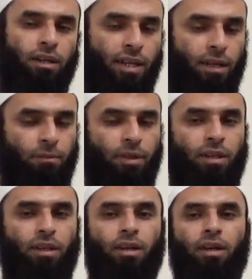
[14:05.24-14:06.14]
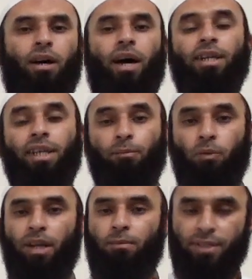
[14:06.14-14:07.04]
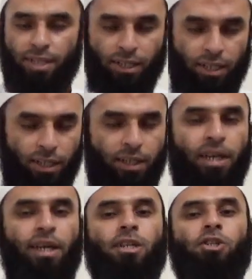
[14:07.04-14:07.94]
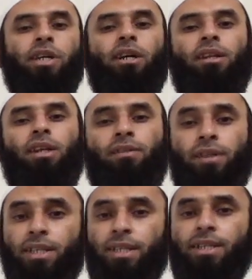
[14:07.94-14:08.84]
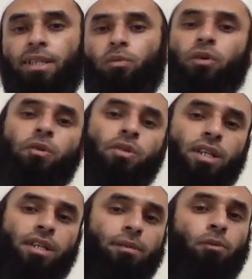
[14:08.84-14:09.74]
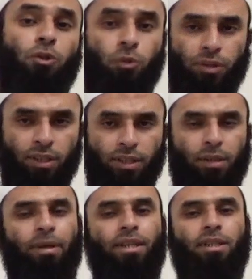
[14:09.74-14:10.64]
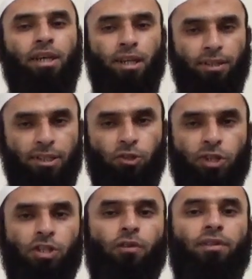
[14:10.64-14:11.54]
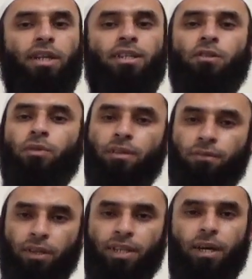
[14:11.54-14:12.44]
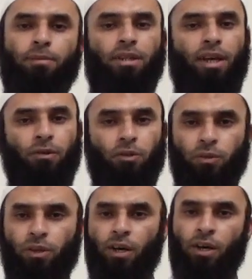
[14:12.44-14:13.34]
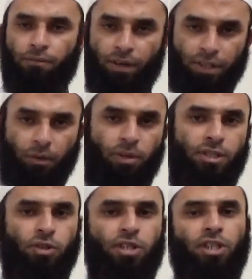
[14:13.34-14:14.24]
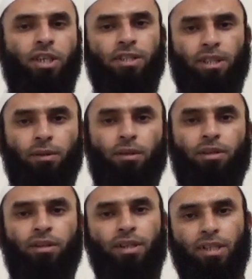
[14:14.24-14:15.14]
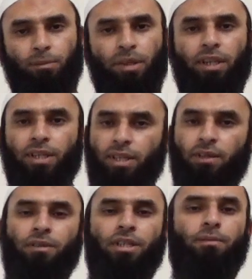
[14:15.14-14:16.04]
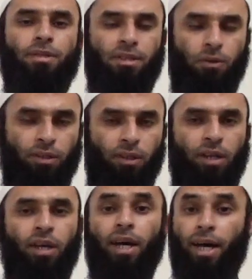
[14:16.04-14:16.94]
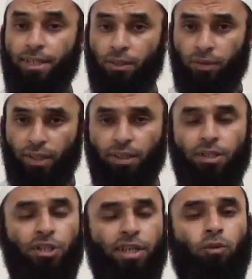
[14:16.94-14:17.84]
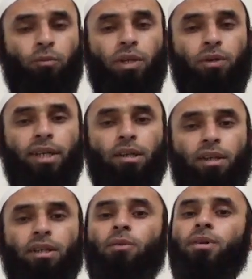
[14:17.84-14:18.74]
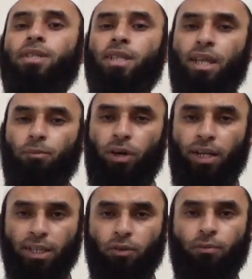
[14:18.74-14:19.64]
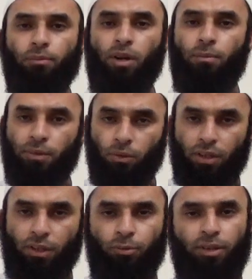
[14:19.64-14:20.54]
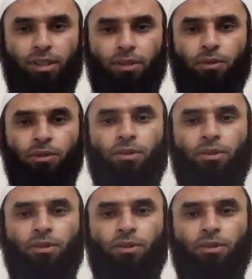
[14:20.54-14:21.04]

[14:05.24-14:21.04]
Laam uh, Ahkamul Laam al-Saakinah. InshaAllah, in the next lesson we're going to start the mudud, the mad, the stretching of the letters with different types, and how to find out what stretching is and, and its meanings, the different types and so on. Until then, Jazakumullahu khairan. Wassalamu alaykum wa rahmatullahi wa barakatuh.